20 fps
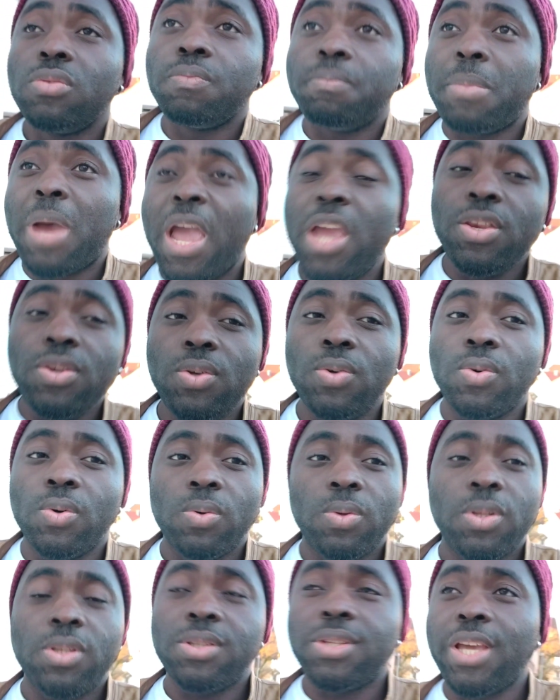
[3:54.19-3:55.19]
Mind
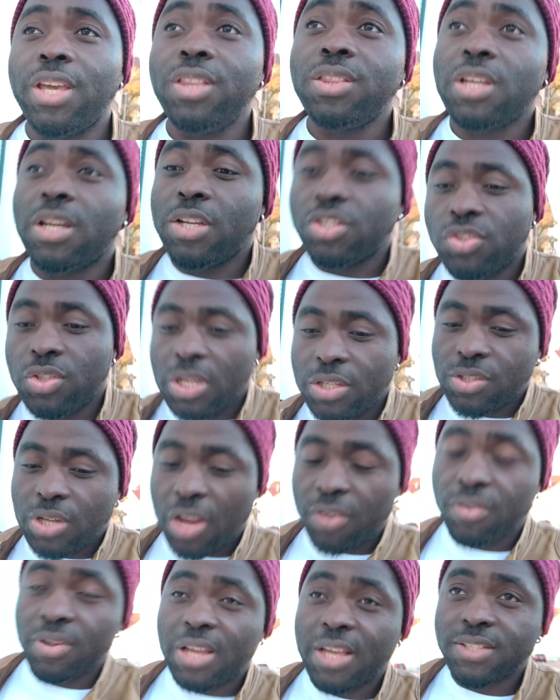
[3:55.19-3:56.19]
you, the international
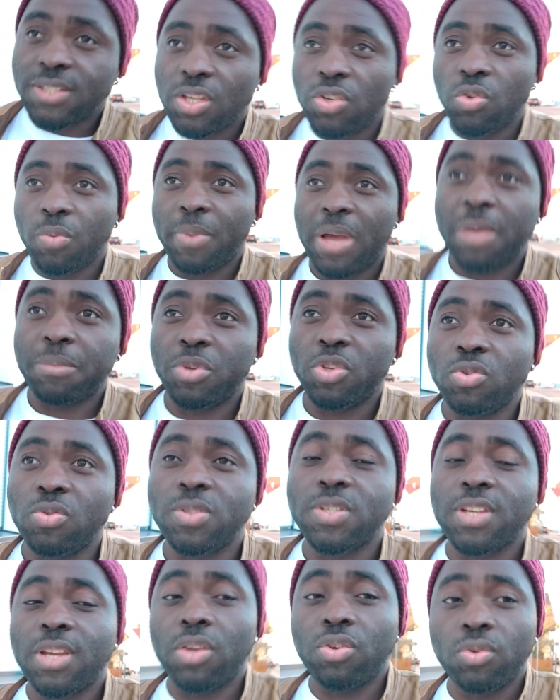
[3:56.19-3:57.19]
driving license you might be
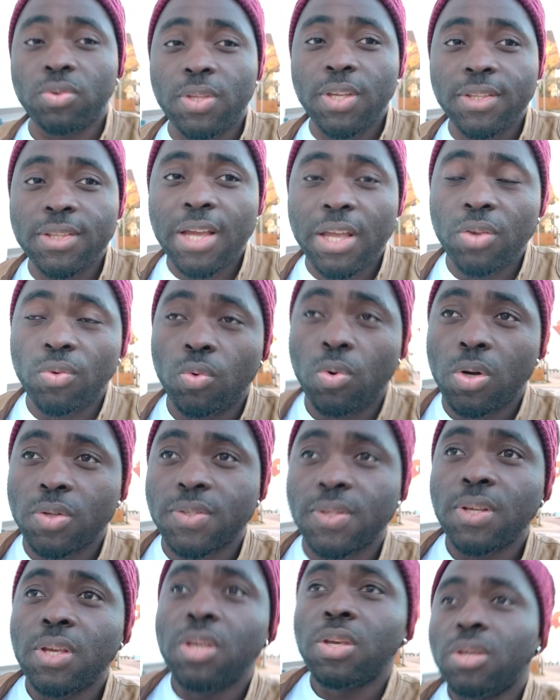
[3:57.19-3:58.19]
using and you think that it
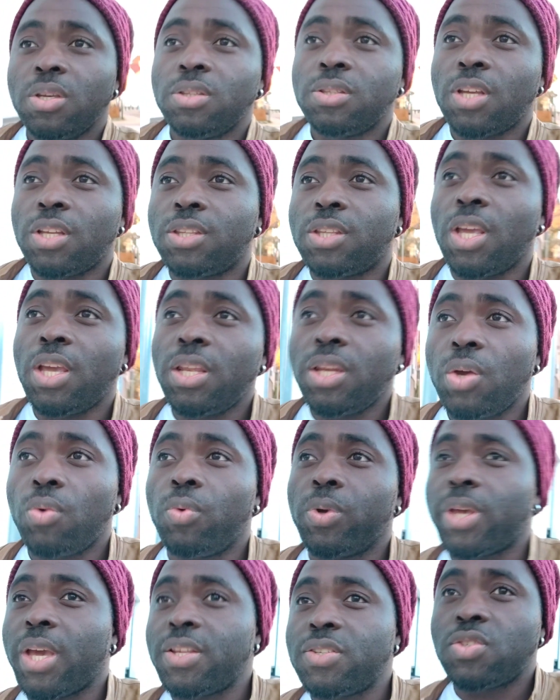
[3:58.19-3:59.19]
works, the day they
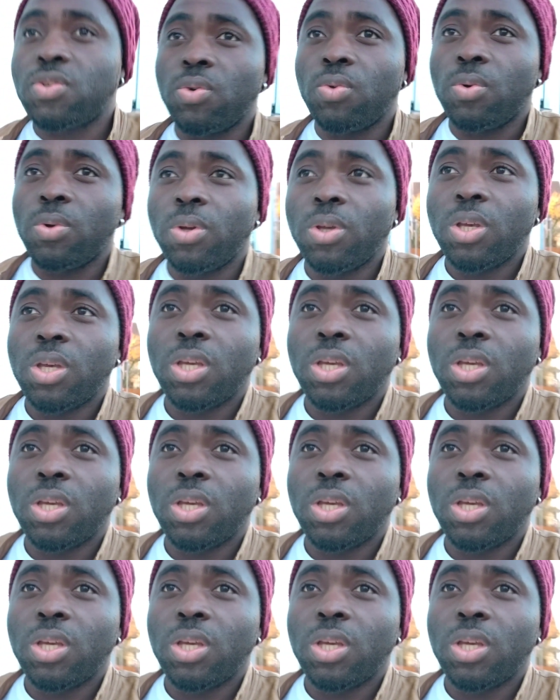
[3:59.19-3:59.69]
will get you,